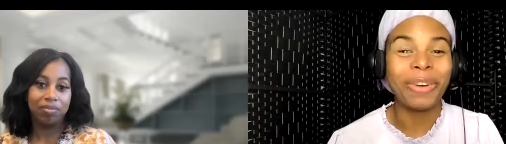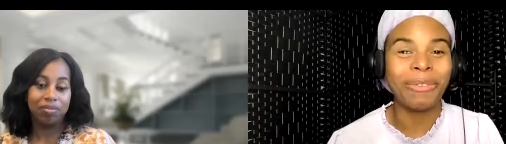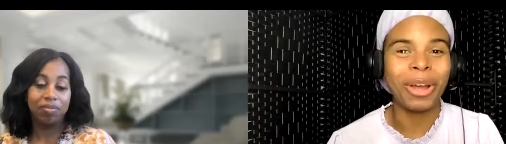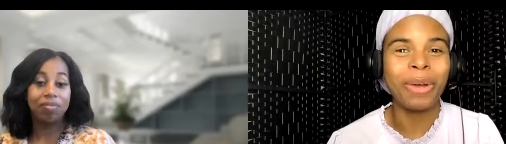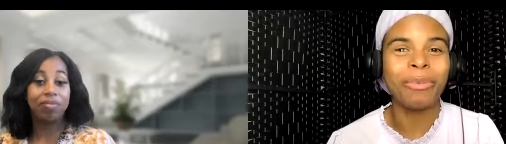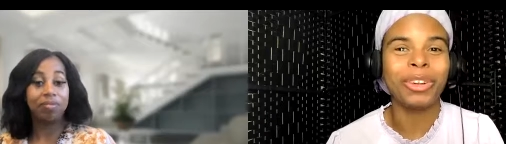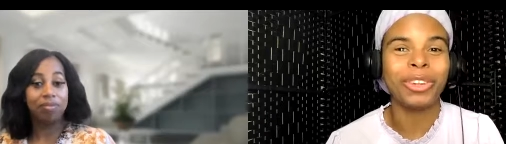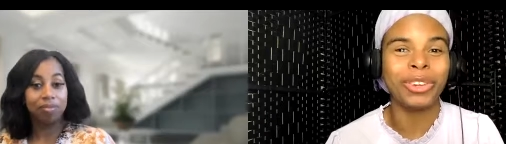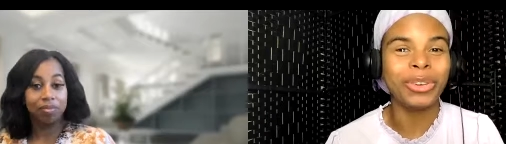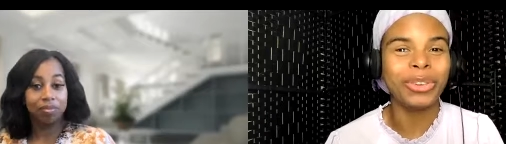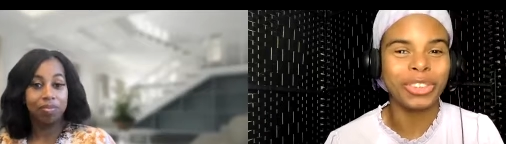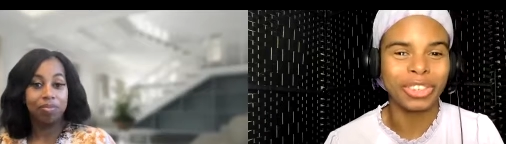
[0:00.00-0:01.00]
Speaker 1: where would
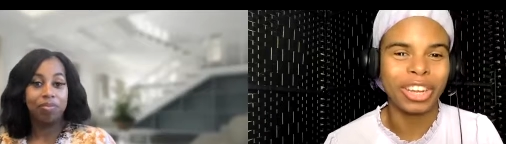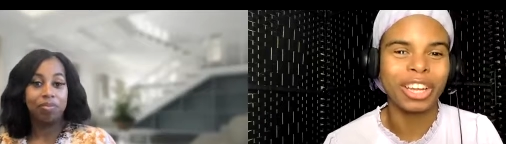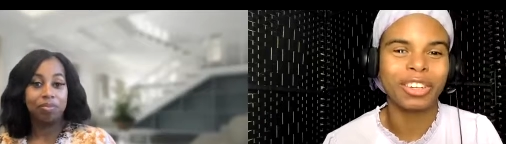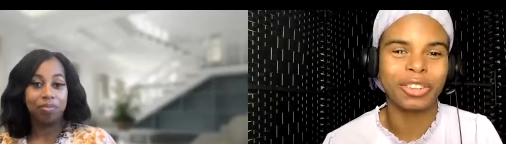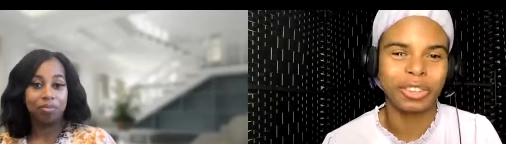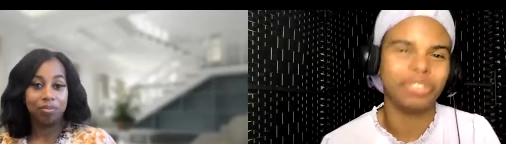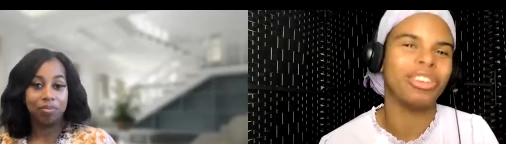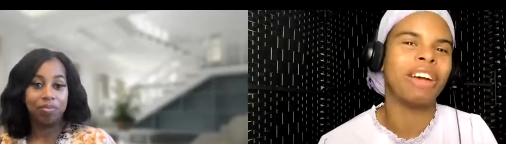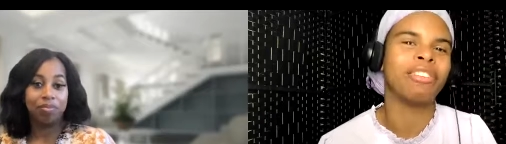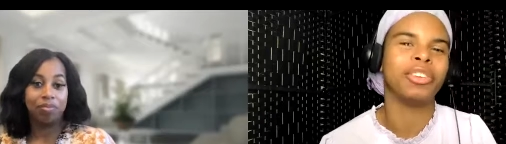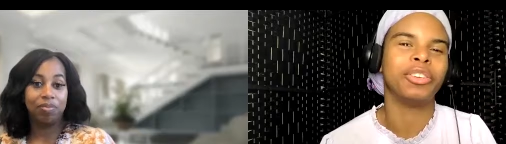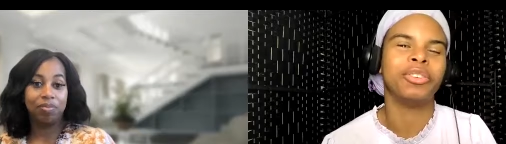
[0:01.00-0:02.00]
you suggest to
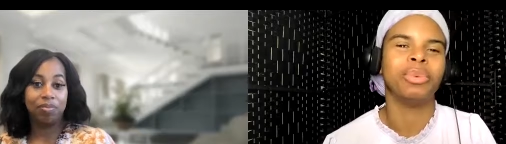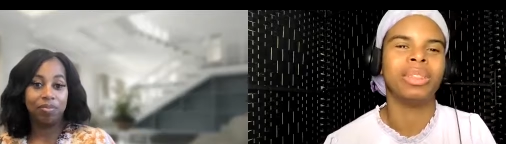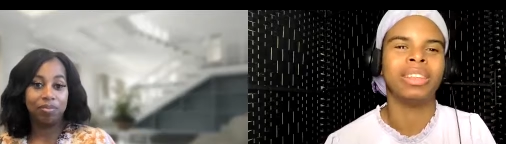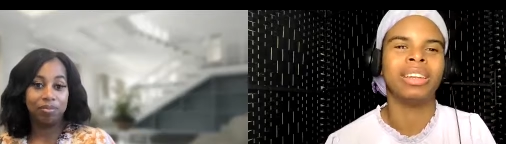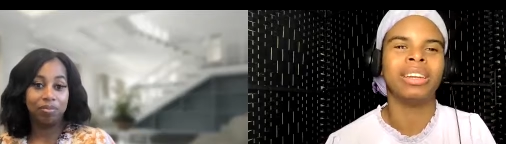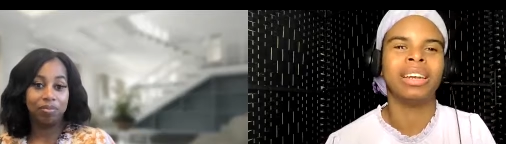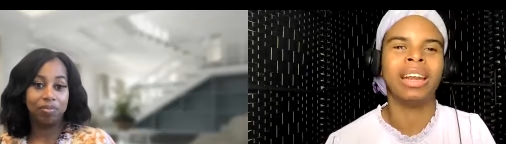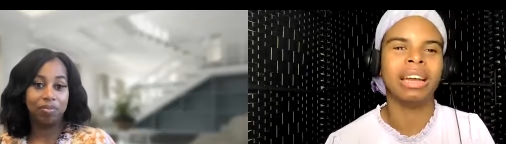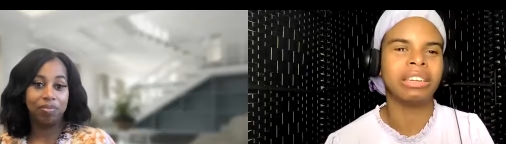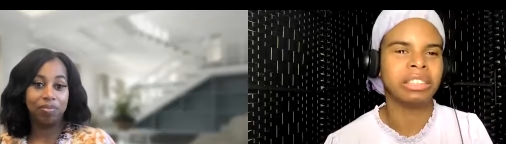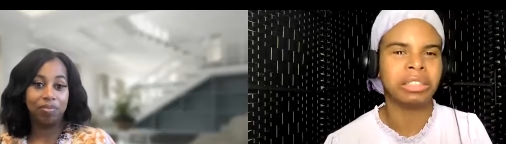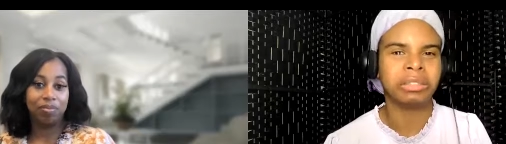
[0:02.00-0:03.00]
travel to within the
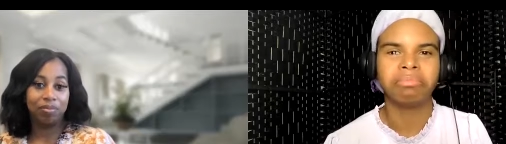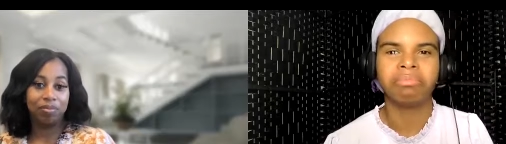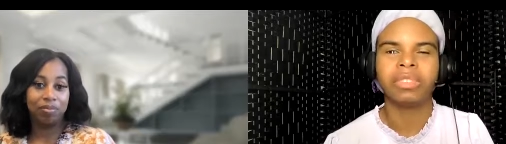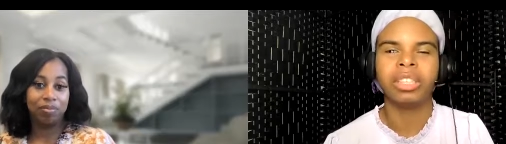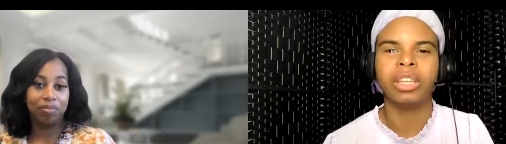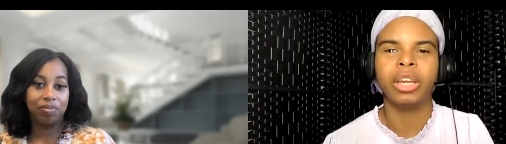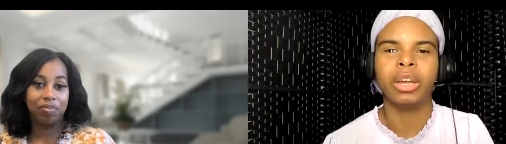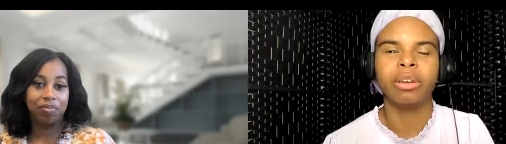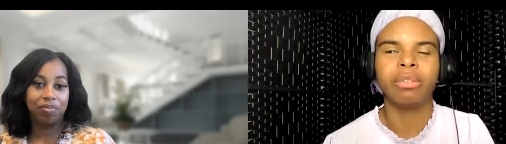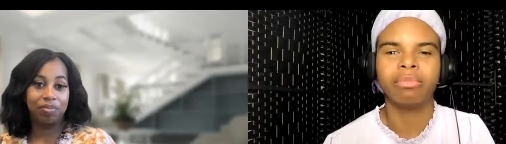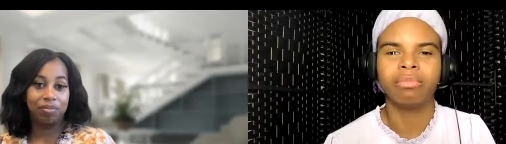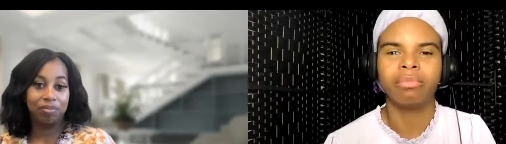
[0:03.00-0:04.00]
next year?